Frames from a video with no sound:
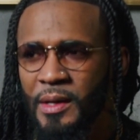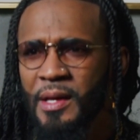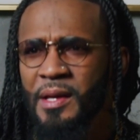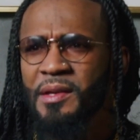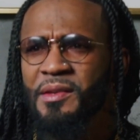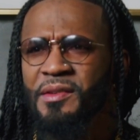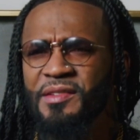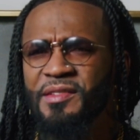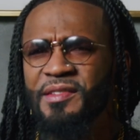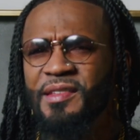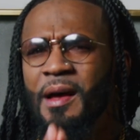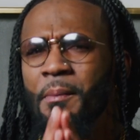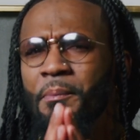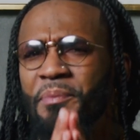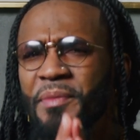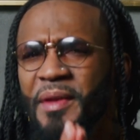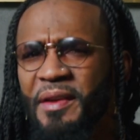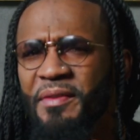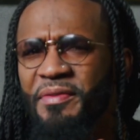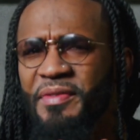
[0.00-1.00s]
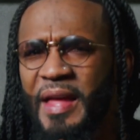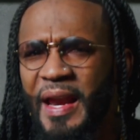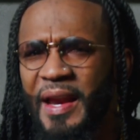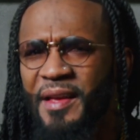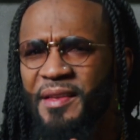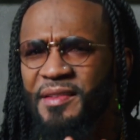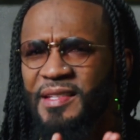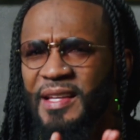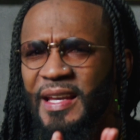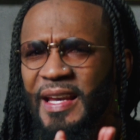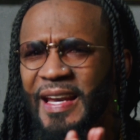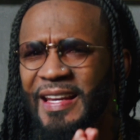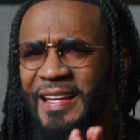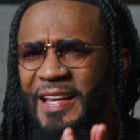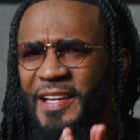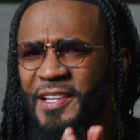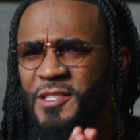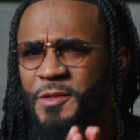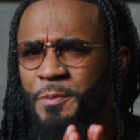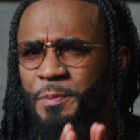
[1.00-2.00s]
something that is
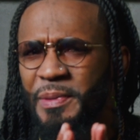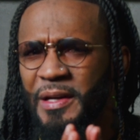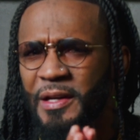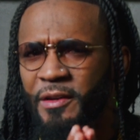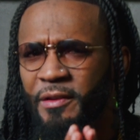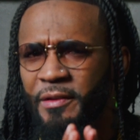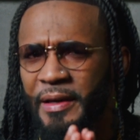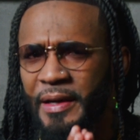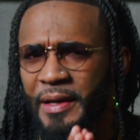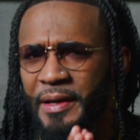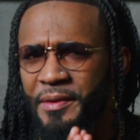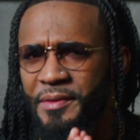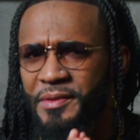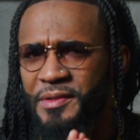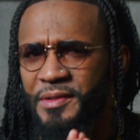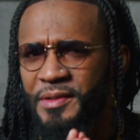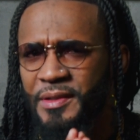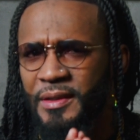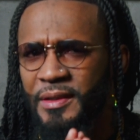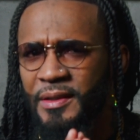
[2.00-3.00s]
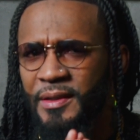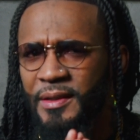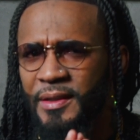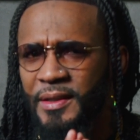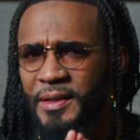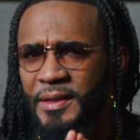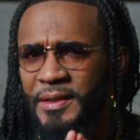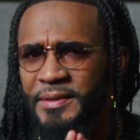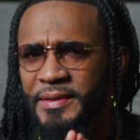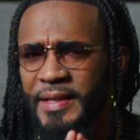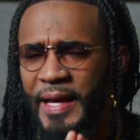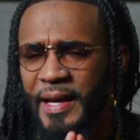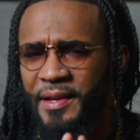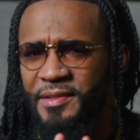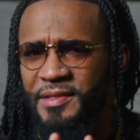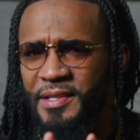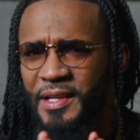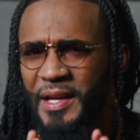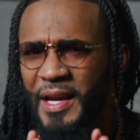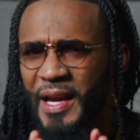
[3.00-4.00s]
inexperienced, that
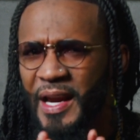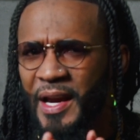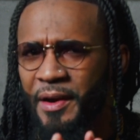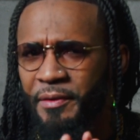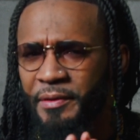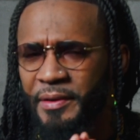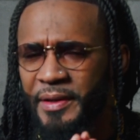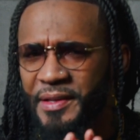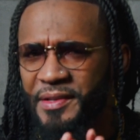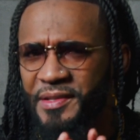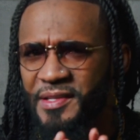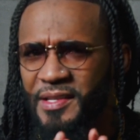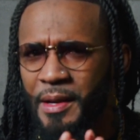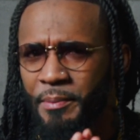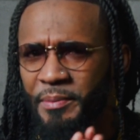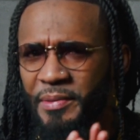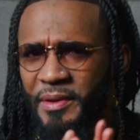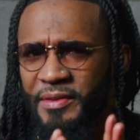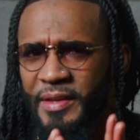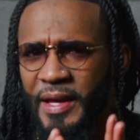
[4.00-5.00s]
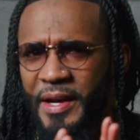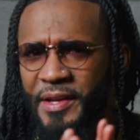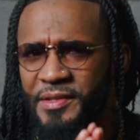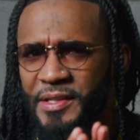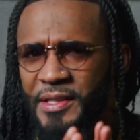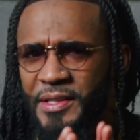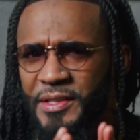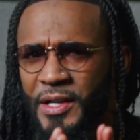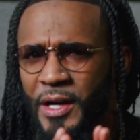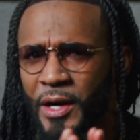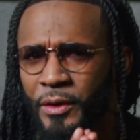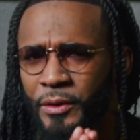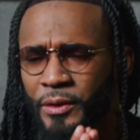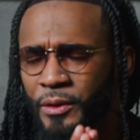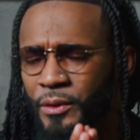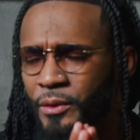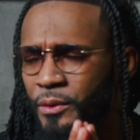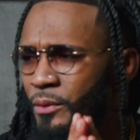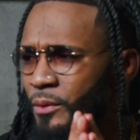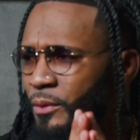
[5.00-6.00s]
is inherited, something that is eternal.